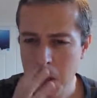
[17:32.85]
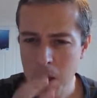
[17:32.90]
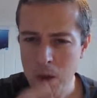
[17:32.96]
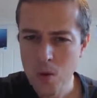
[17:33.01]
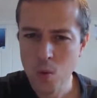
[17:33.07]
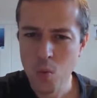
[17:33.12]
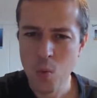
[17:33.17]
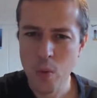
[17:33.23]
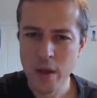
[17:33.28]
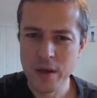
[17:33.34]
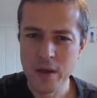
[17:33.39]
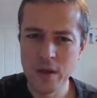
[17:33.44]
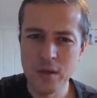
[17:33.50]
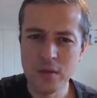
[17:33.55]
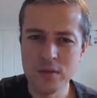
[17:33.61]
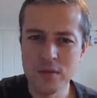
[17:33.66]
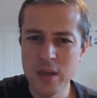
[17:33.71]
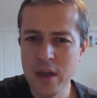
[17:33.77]
when
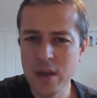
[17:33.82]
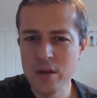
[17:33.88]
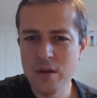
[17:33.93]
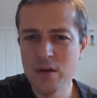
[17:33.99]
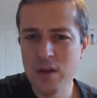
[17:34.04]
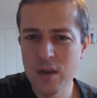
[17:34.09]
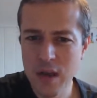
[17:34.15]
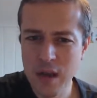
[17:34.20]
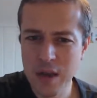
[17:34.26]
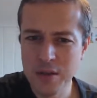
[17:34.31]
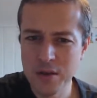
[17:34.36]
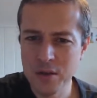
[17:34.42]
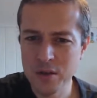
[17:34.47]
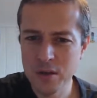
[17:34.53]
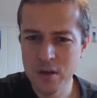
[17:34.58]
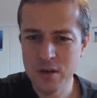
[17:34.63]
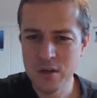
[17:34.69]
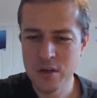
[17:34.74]
they are online, you
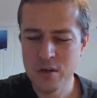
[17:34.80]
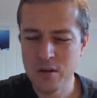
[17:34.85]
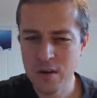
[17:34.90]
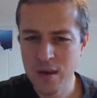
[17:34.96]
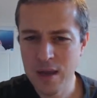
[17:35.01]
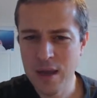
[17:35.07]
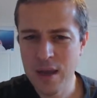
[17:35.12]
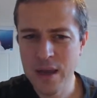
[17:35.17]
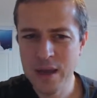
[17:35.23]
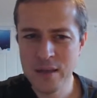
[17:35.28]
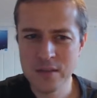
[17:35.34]
are not online,